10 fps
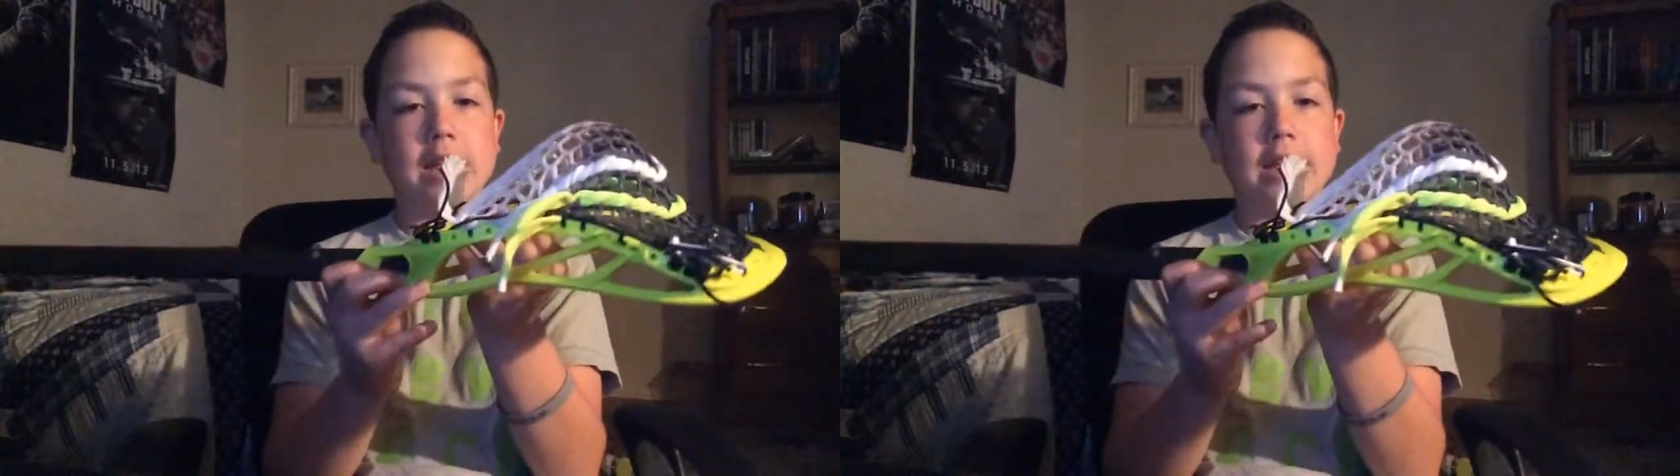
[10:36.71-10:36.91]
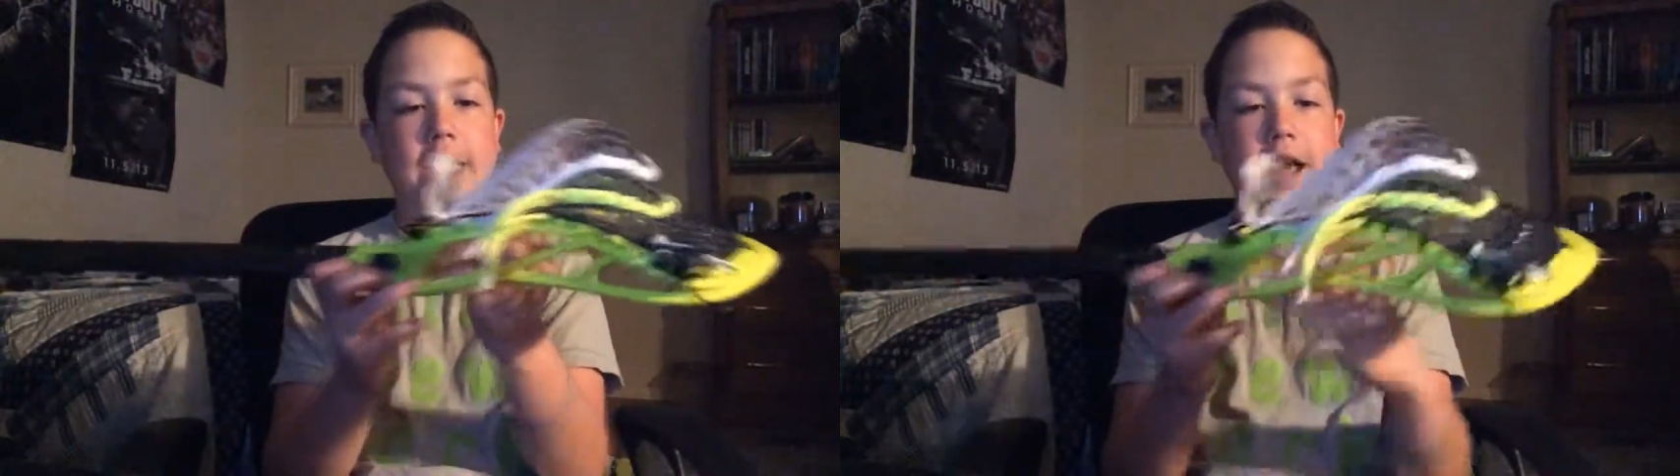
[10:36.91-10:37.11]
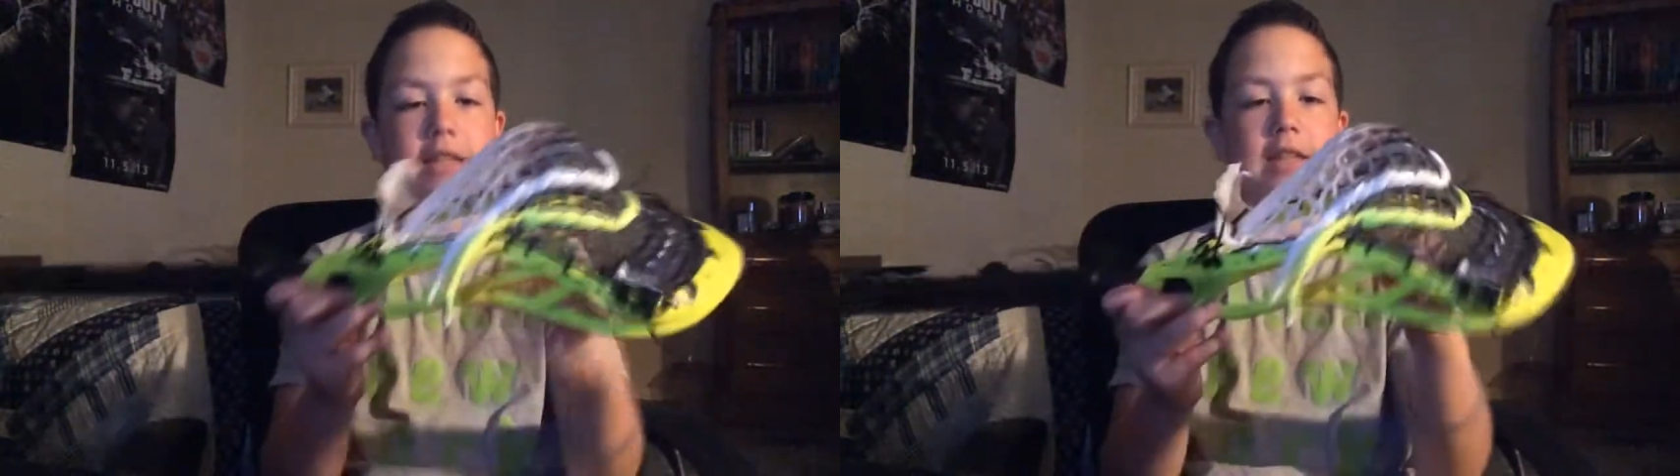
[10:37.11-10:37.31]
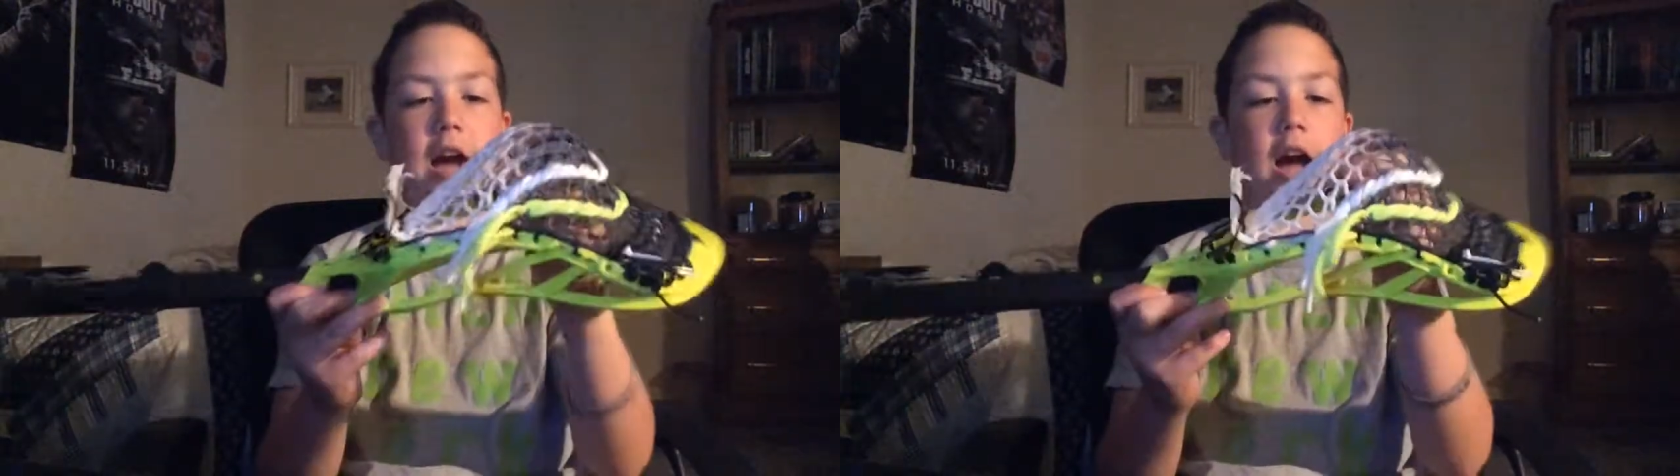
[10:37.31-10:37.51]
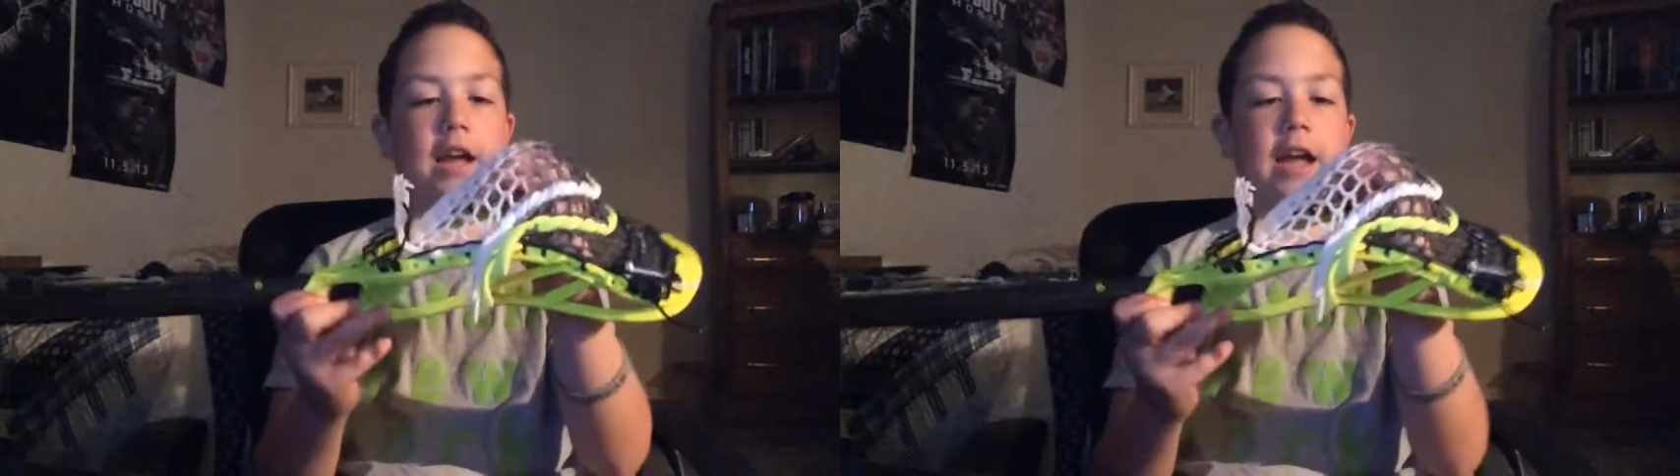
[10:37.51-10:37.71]
then an
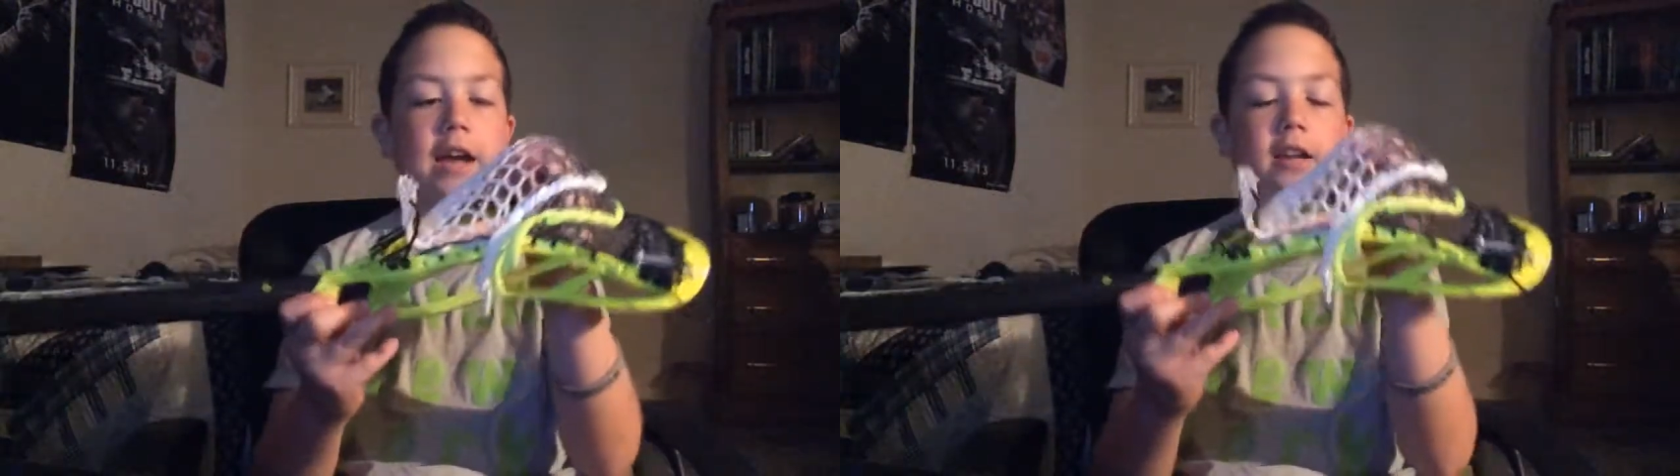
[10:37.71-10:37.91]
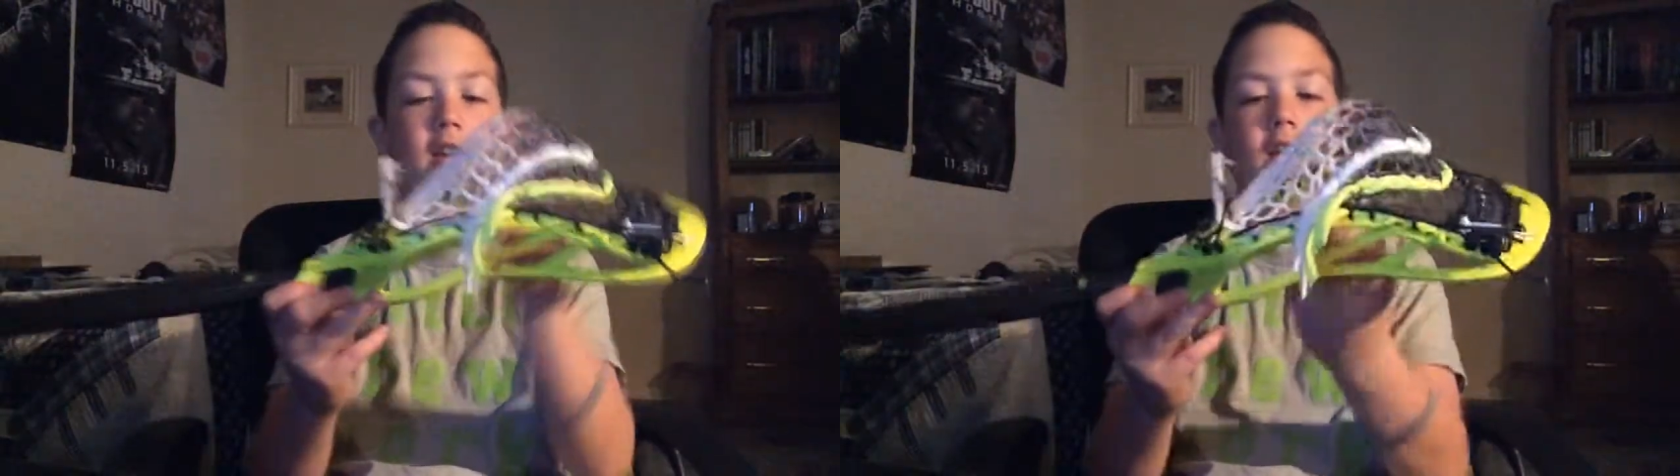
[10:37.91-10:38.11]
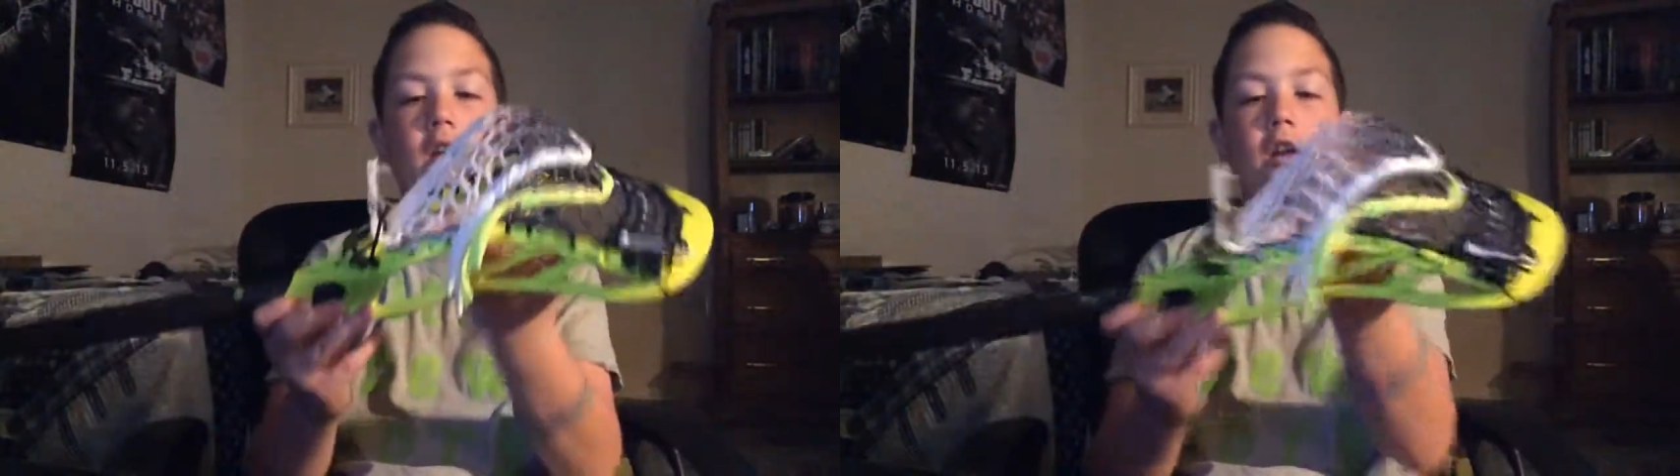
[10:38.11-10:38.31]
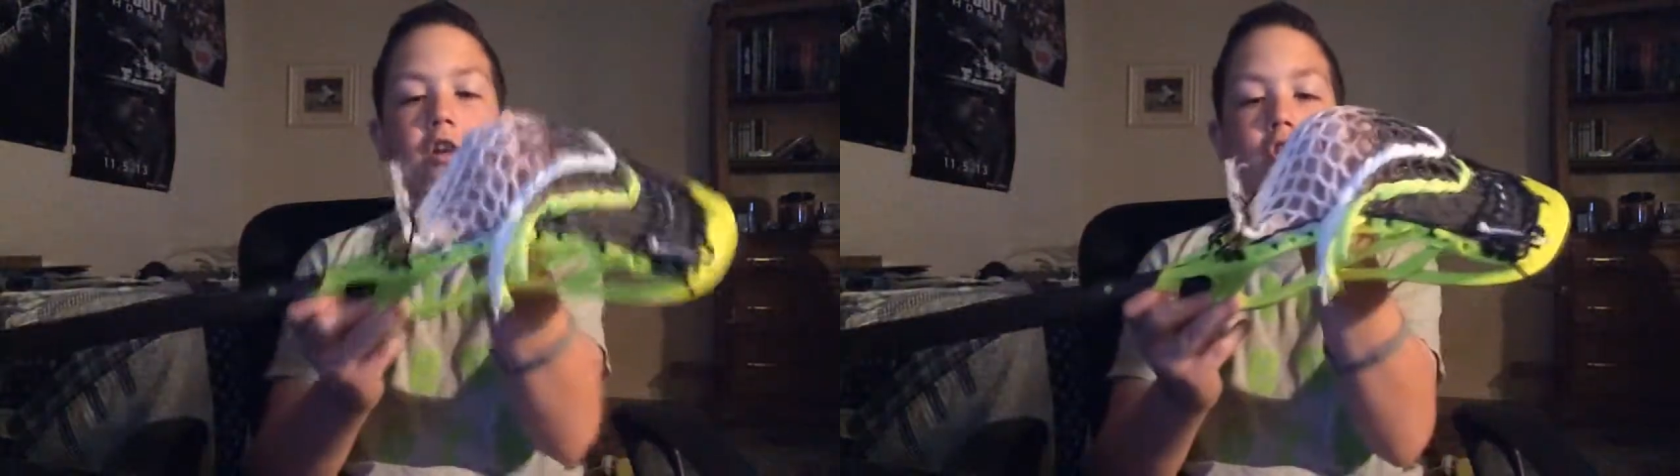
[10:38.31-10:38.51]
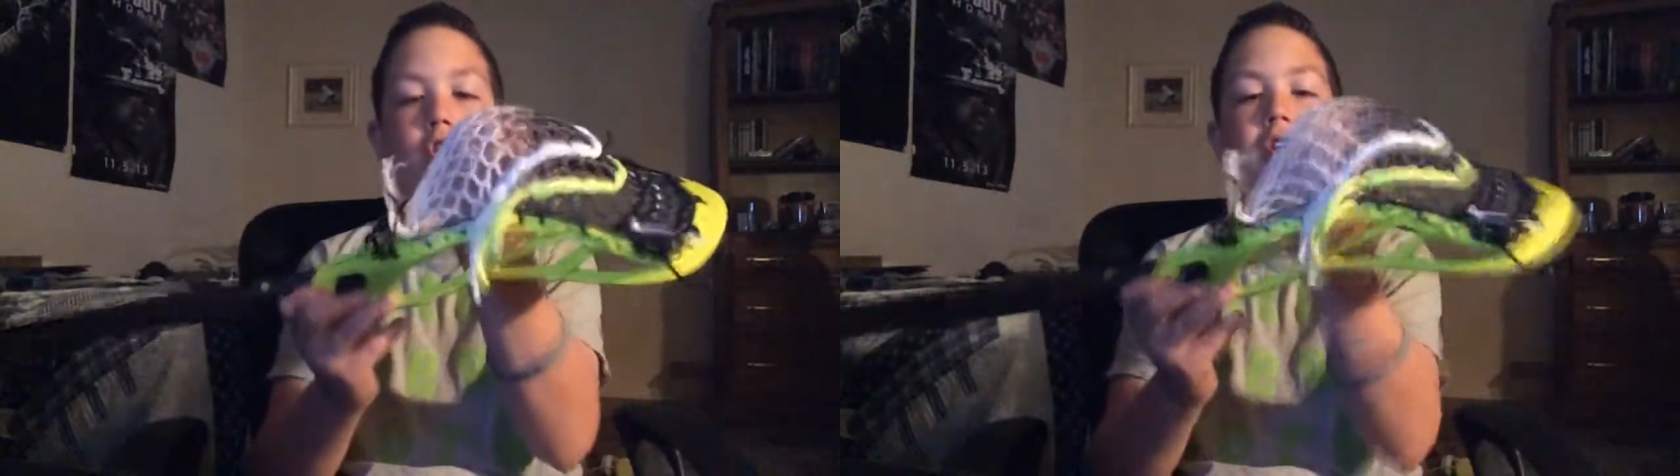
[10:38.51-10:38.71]
SI, and it
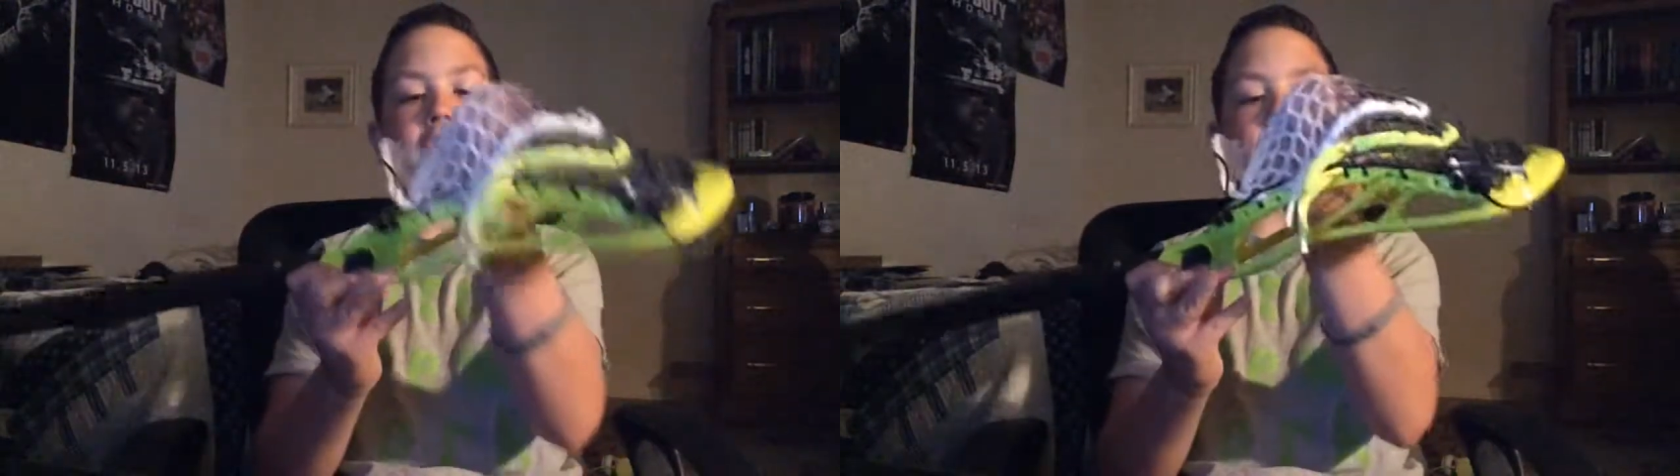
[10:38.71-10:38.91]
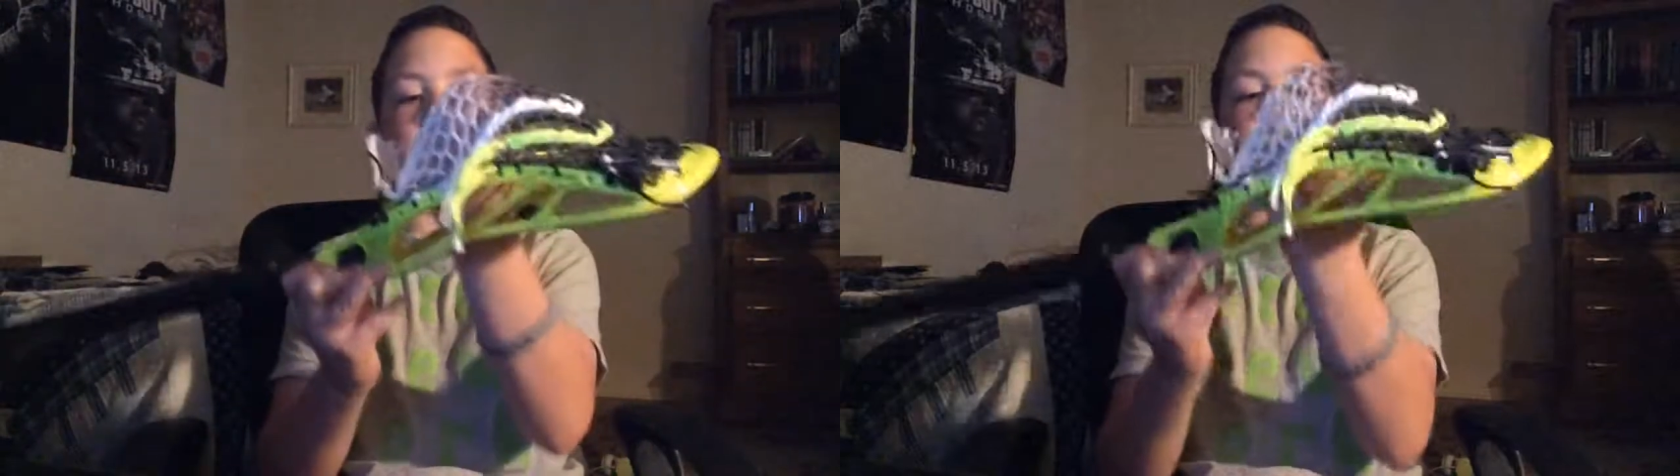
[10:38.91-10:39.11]
just creates a